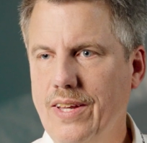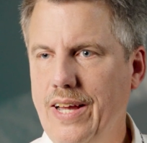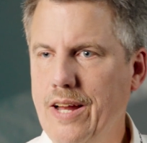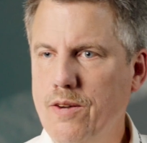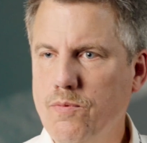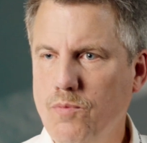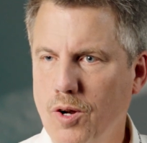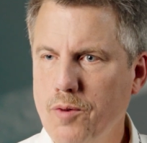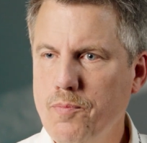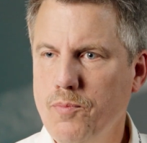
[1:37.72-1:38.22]

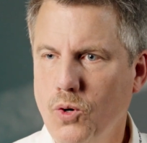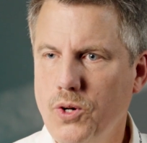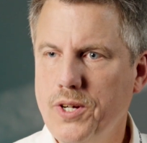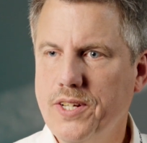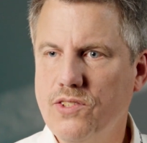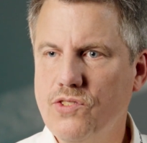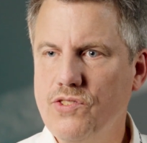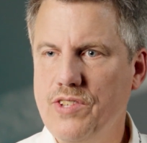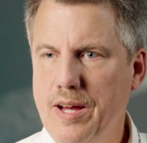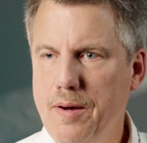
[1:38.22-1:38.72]
And one more
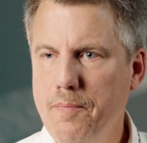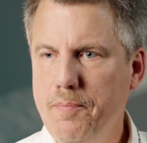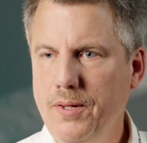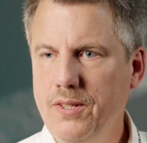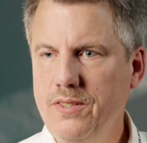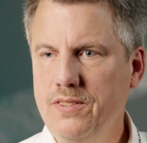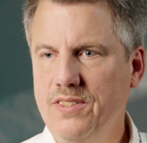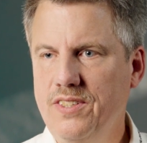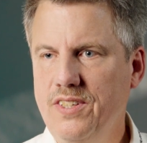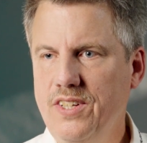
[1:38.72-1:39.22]

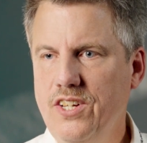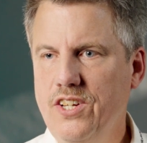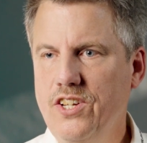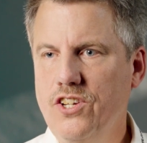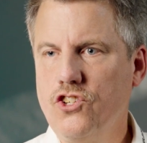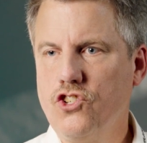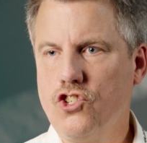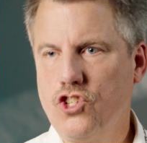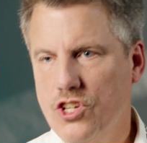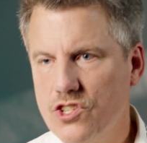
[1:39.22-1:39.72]
example,
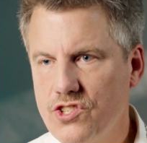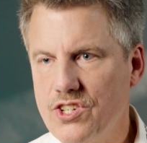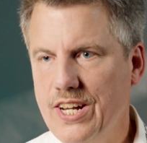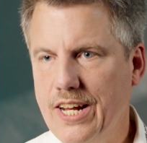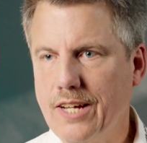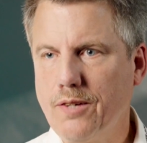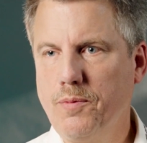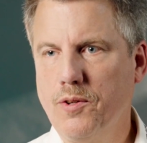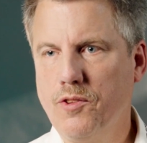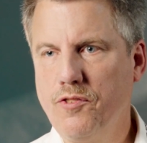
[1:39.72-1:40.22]
just
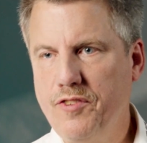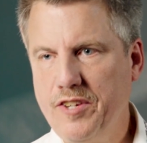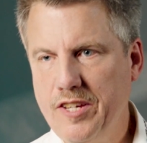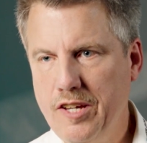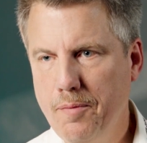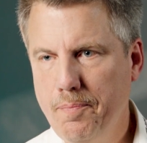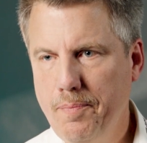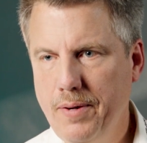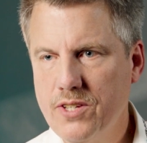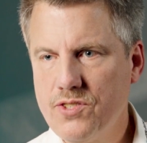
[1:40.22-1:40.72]
like with
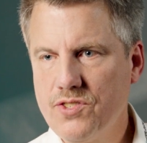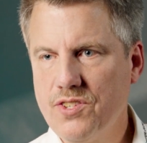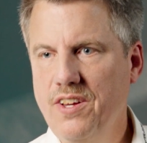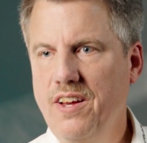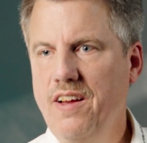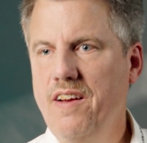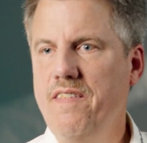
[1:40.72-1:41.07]
fieldbus,